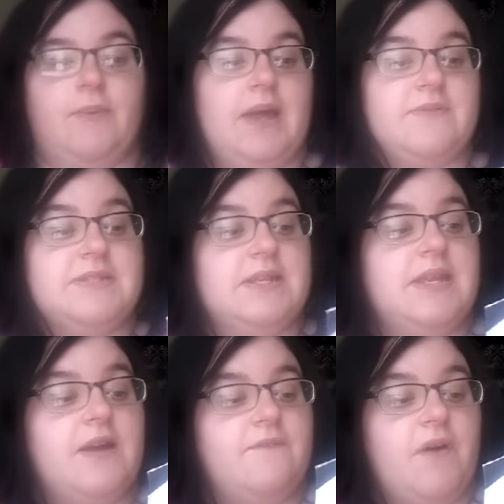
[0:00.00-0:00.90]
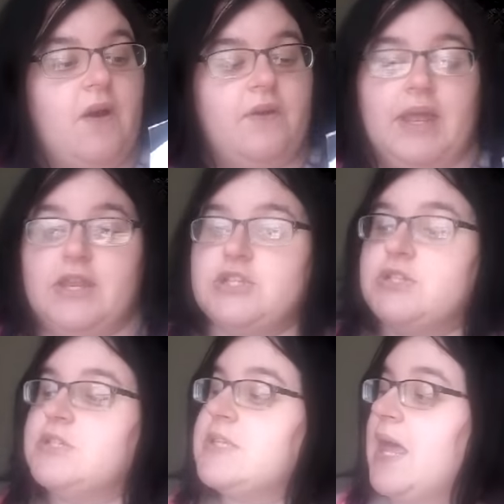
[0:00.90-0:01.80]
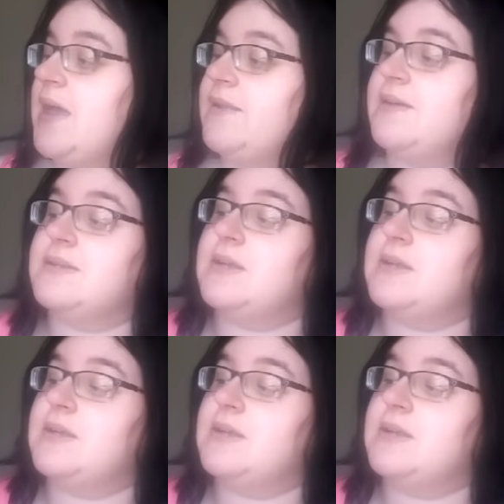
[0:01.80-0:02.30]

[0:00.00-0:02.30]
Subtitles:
We have City of Fallen Angels and